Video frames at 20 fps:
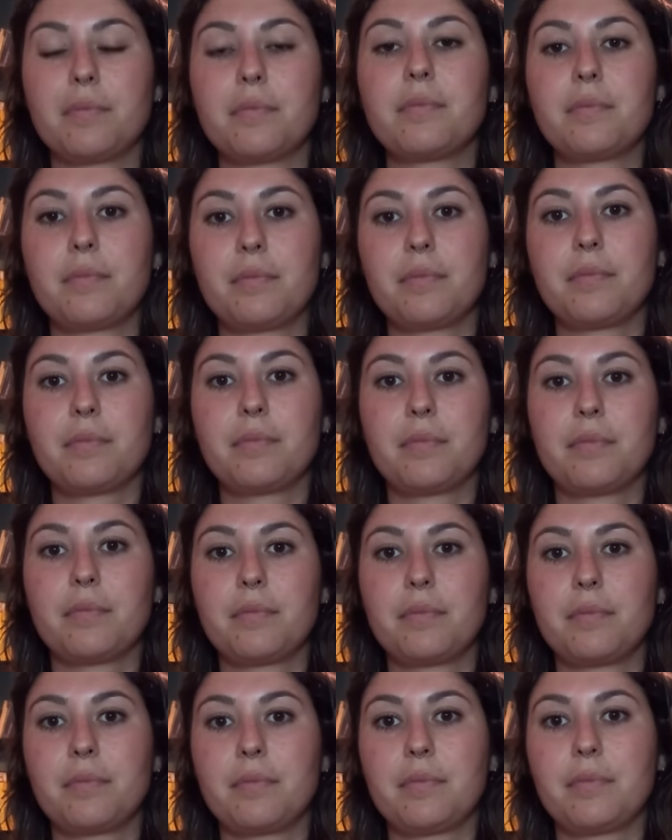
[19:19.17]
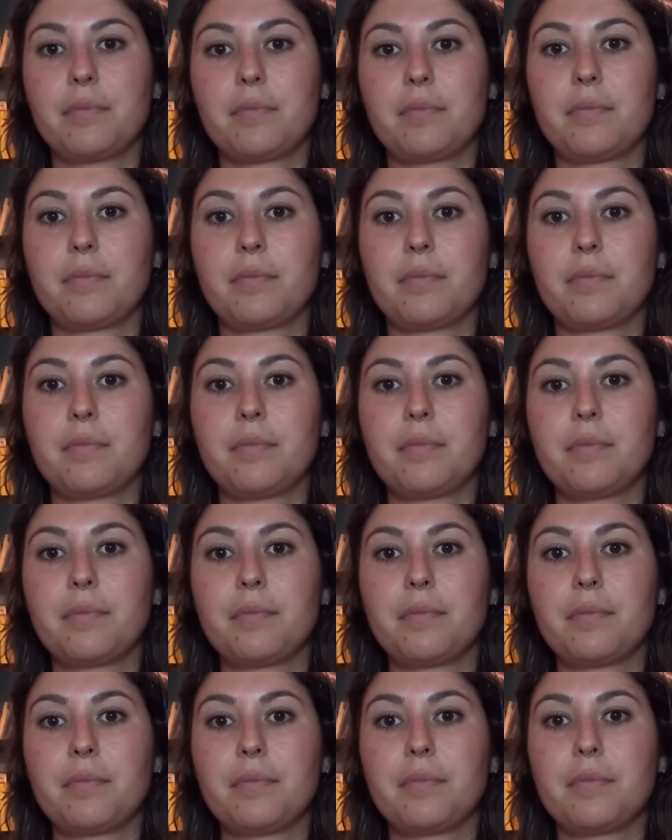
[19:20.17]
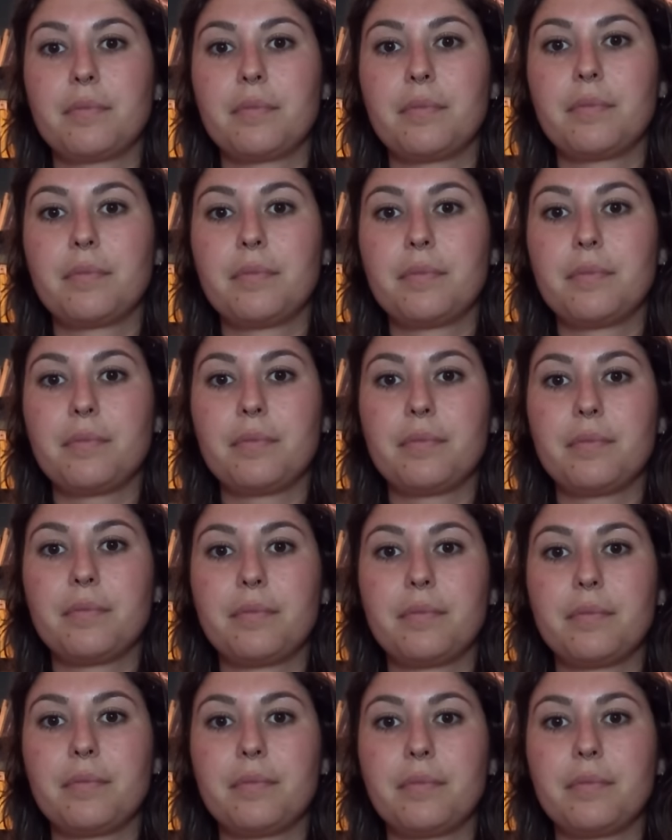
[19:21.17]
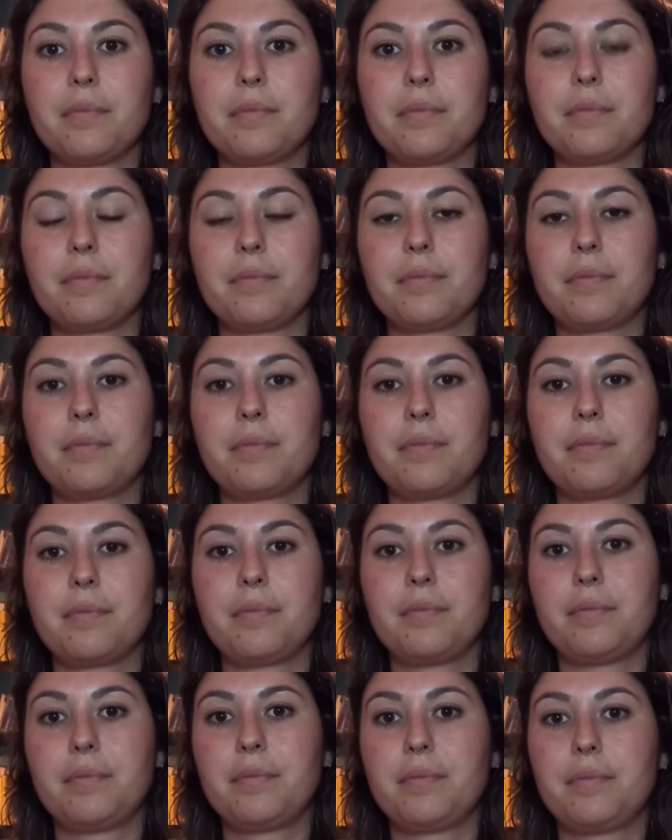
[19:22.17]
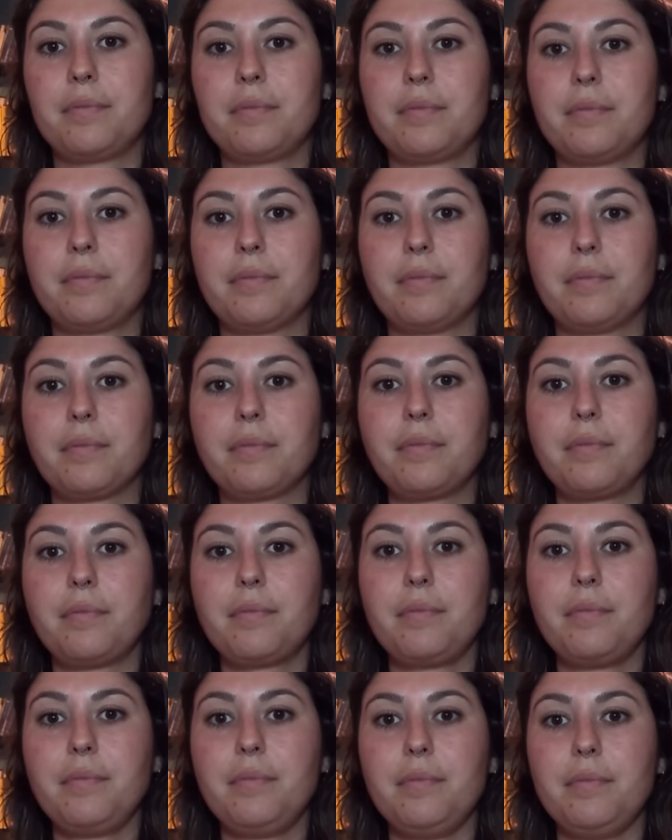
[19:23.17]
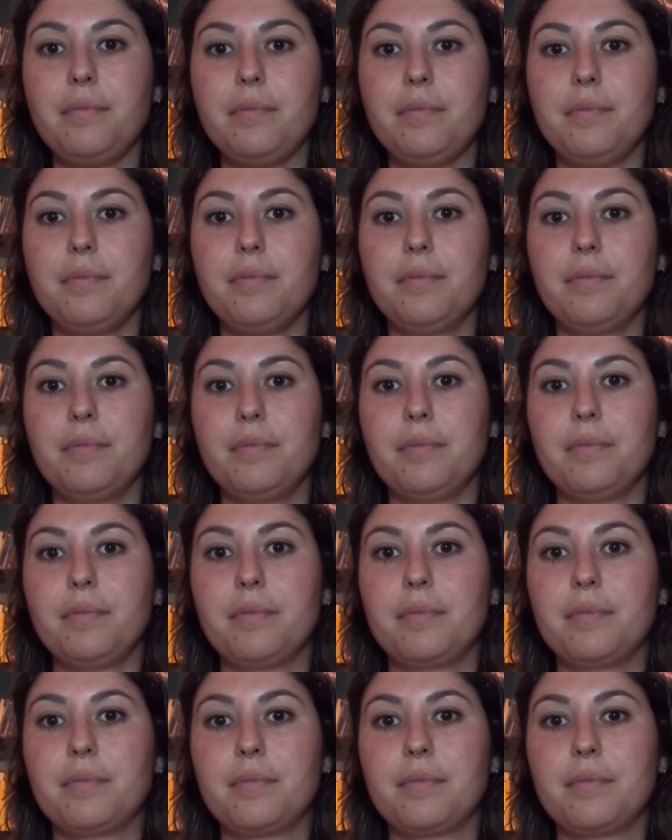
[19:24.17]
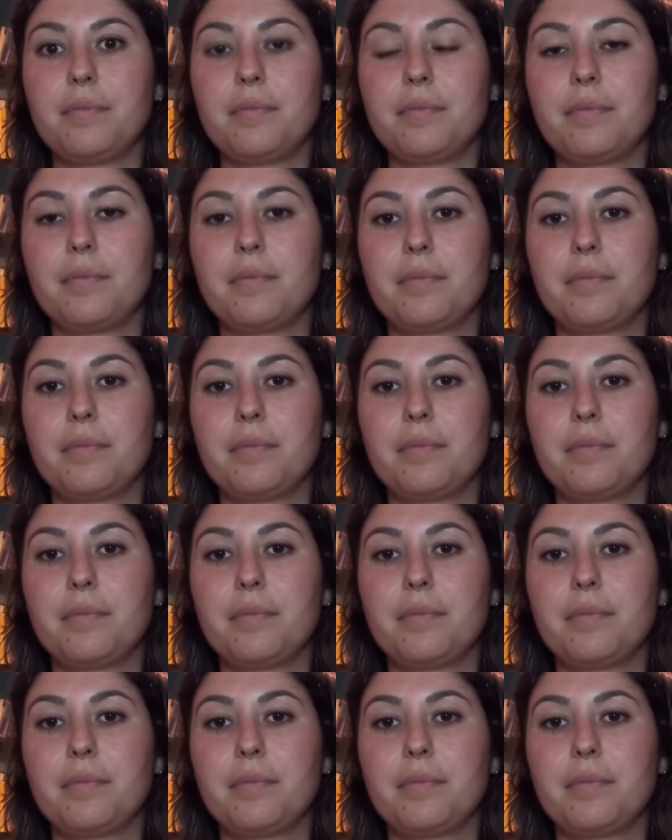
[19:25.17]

No words are spoken by the person on screen.